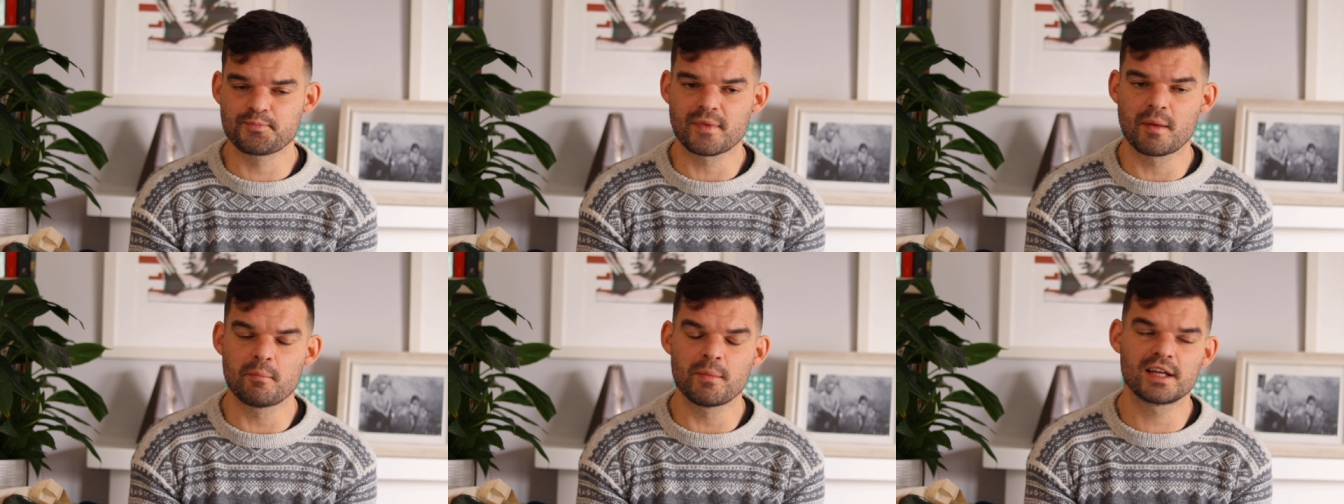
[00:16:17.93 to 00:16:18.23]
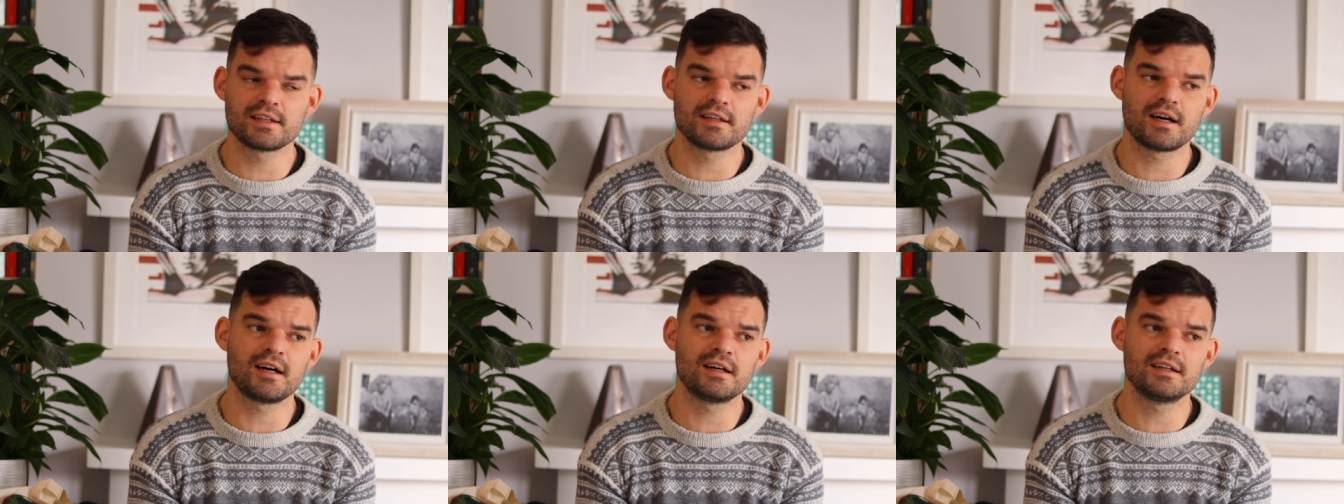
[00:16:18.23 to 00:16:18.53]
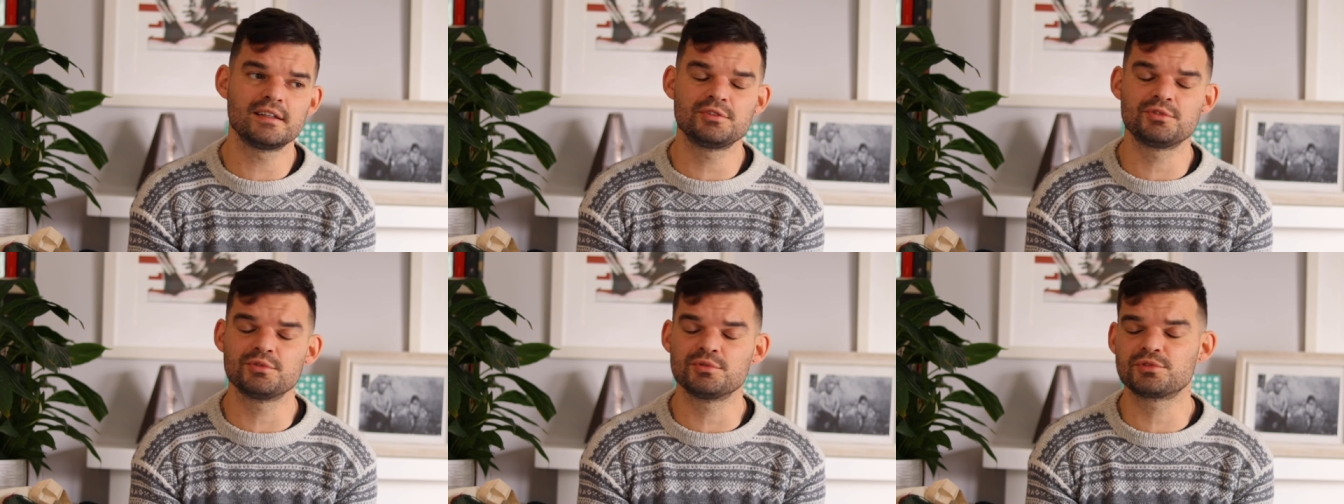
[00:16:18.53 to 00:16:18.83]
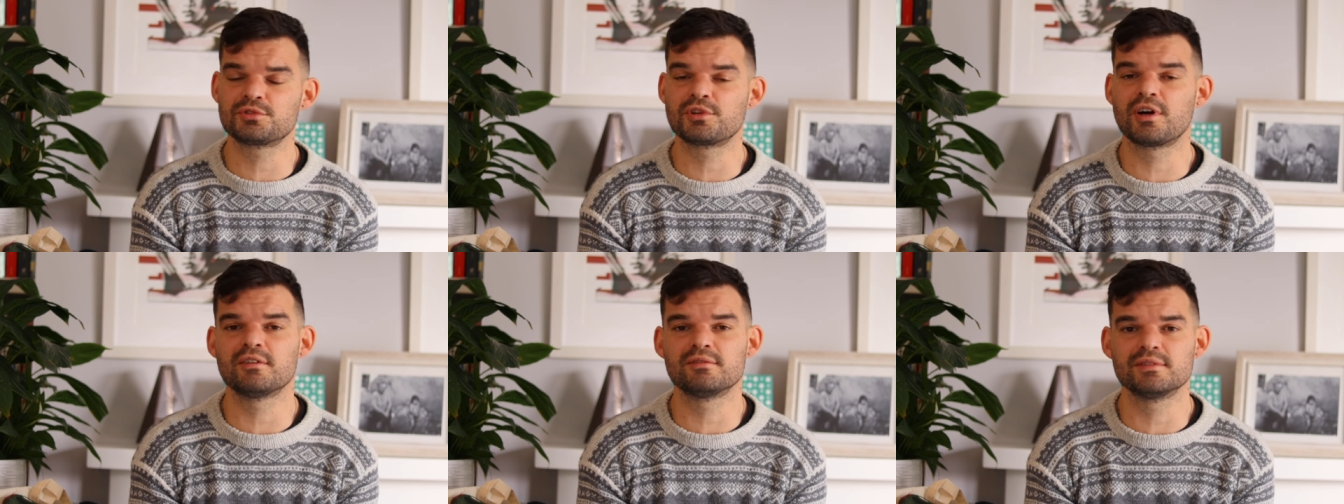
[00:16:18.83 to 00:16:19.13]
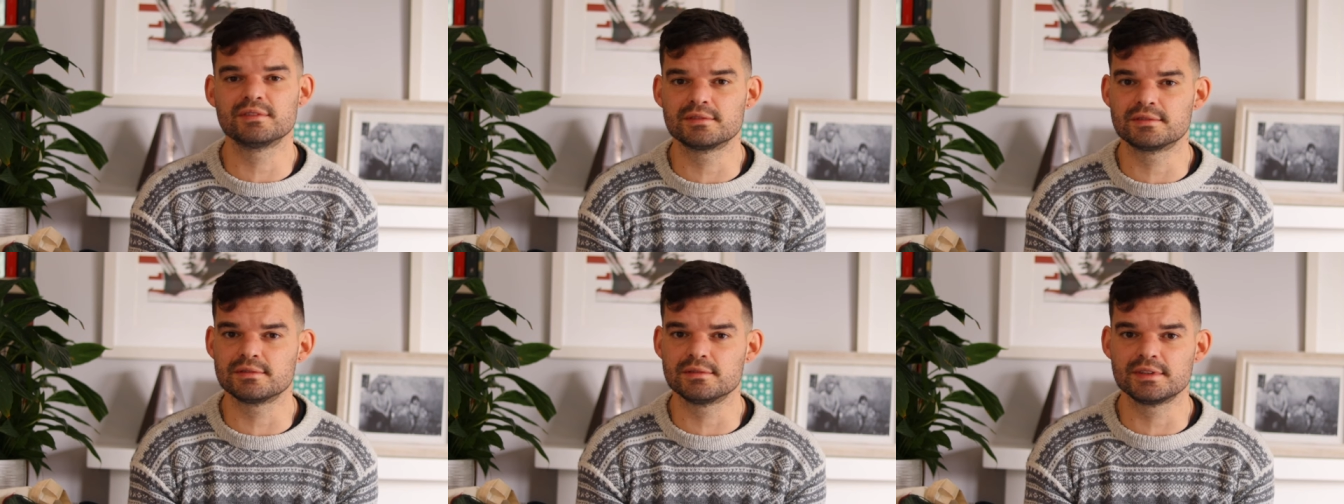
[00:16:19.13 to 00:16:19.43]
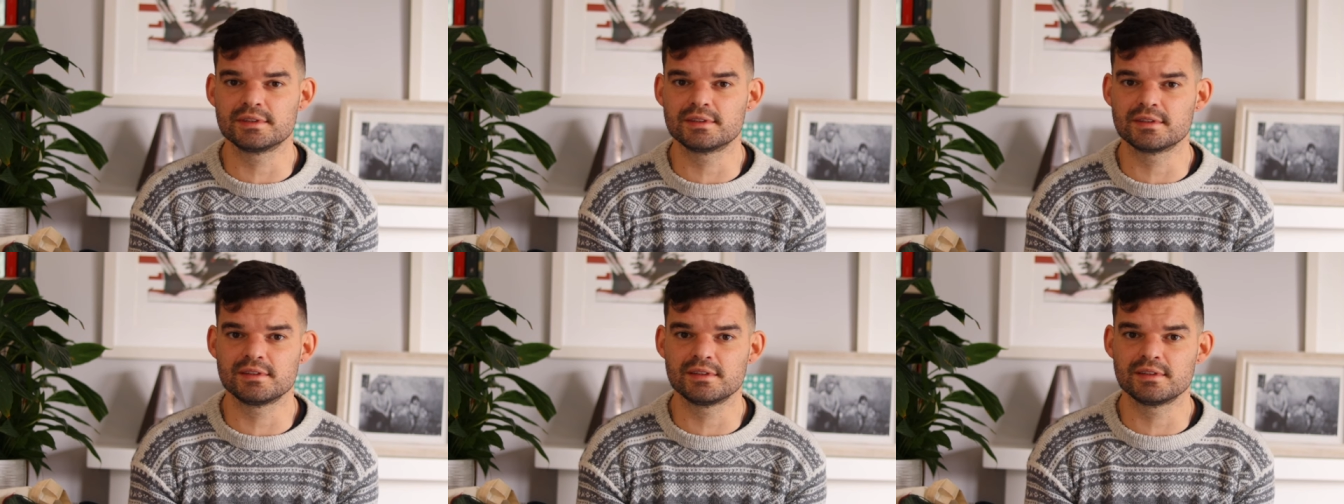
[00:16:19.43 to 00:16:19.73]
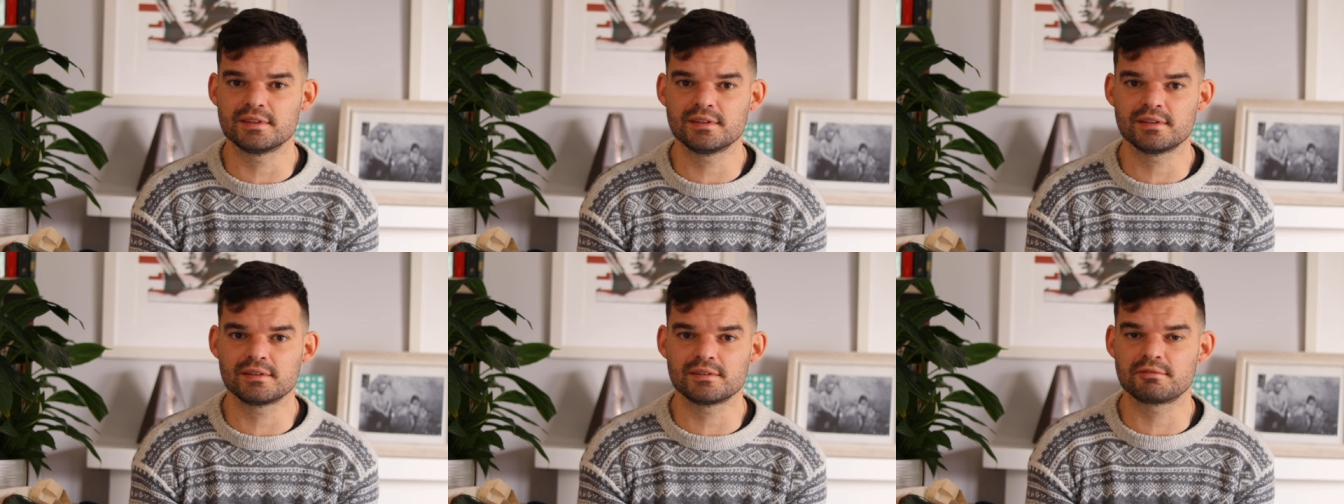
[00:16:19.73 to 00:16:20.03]
But I do travel to
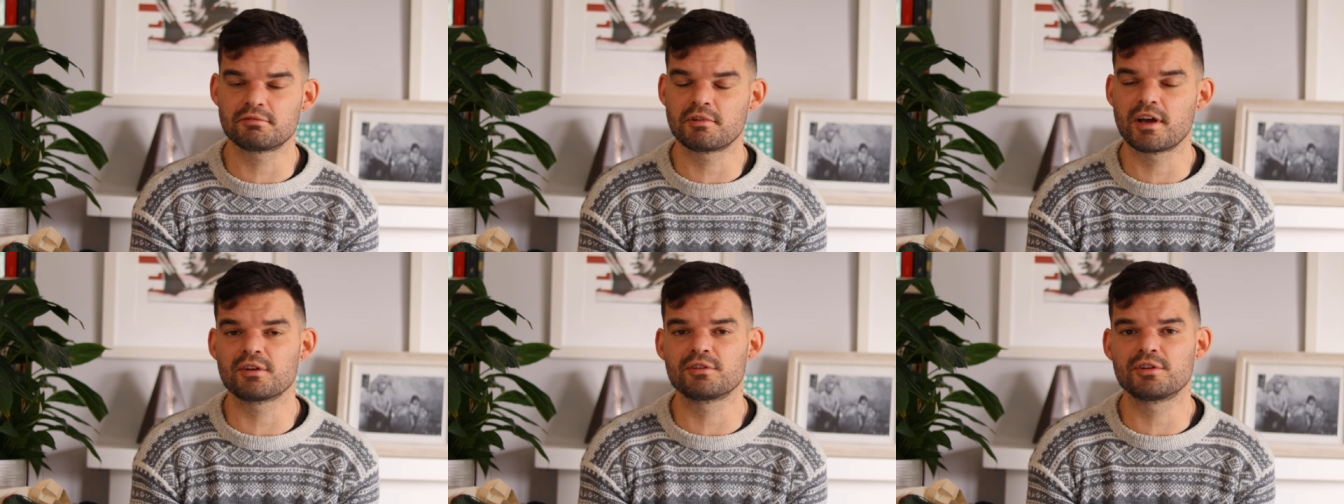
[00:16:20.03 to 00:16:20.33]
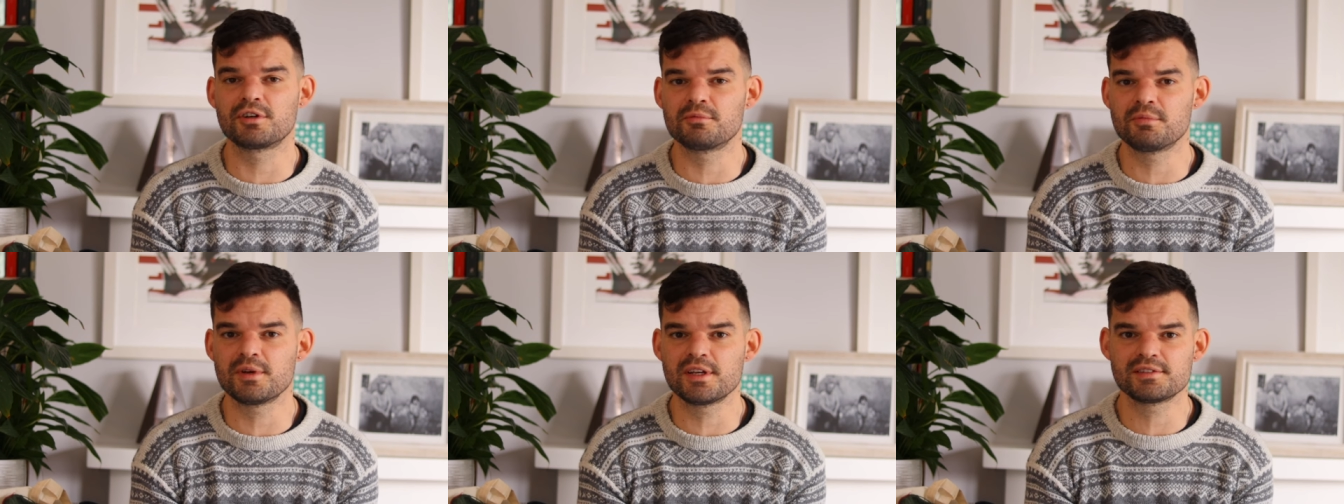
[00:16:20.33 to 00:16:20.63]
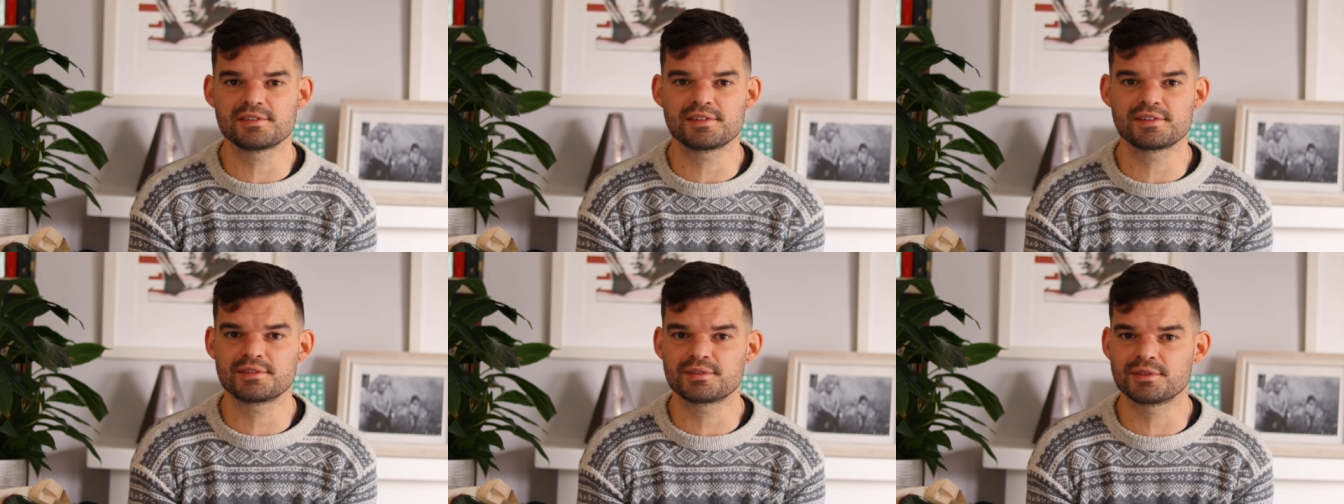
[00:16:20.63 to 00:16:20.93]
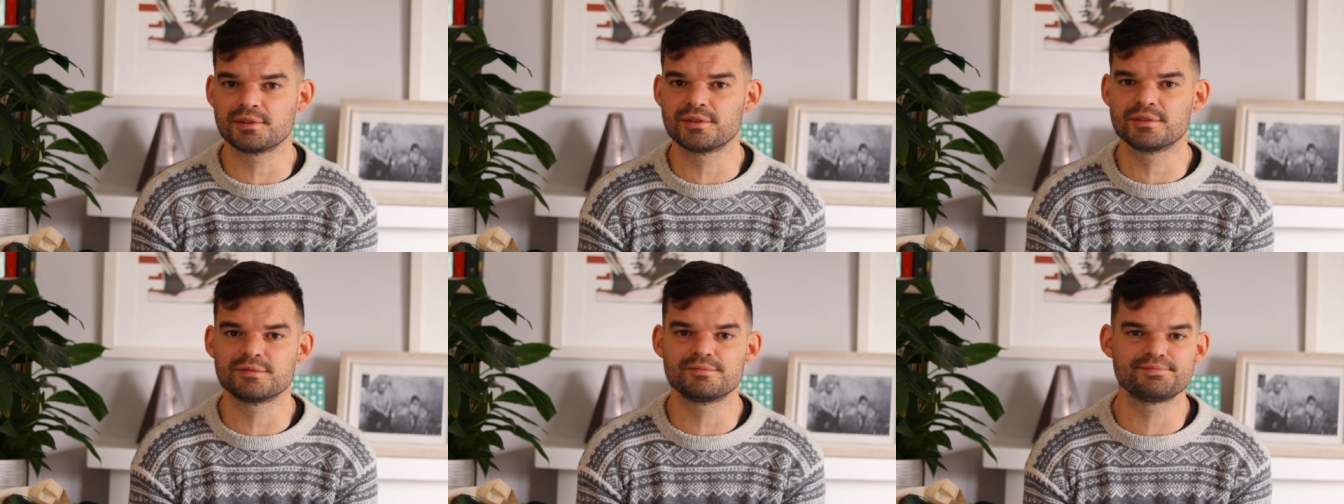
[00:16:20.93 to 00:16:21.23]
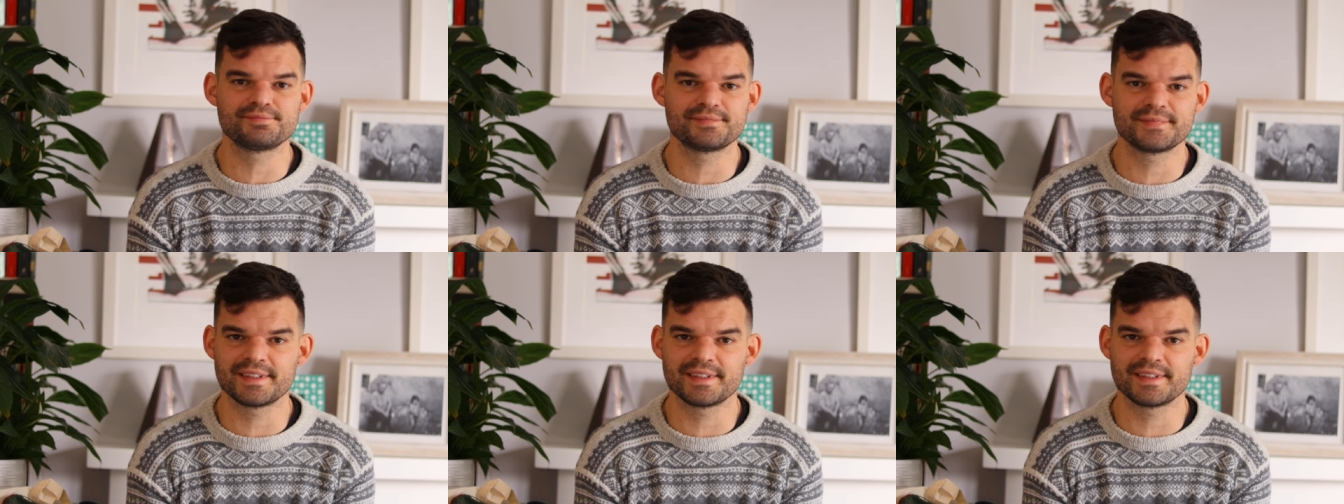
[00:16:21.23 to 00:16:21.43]
Italy on a regular basis, so